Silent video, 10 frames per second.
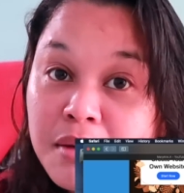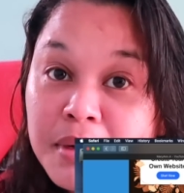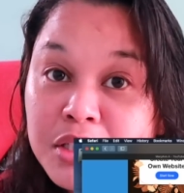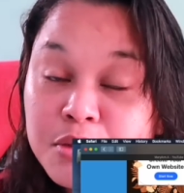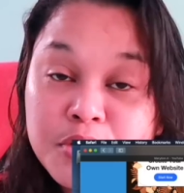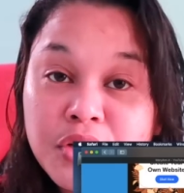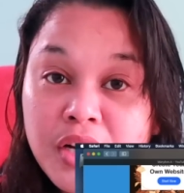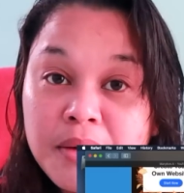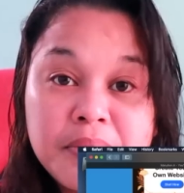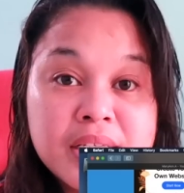
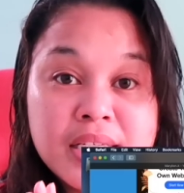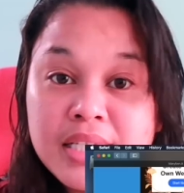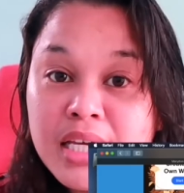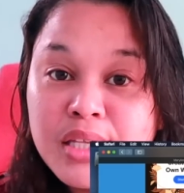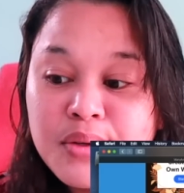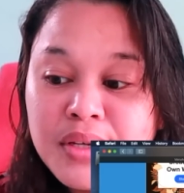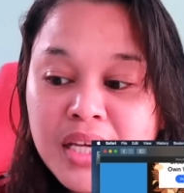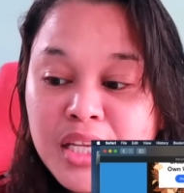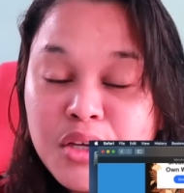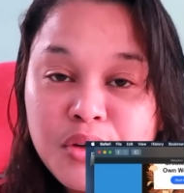mag-subscribe. Nasa sa inyo na
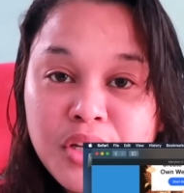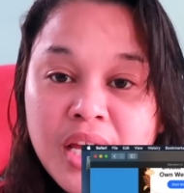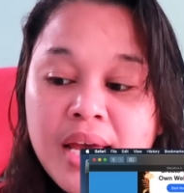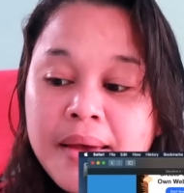iyon.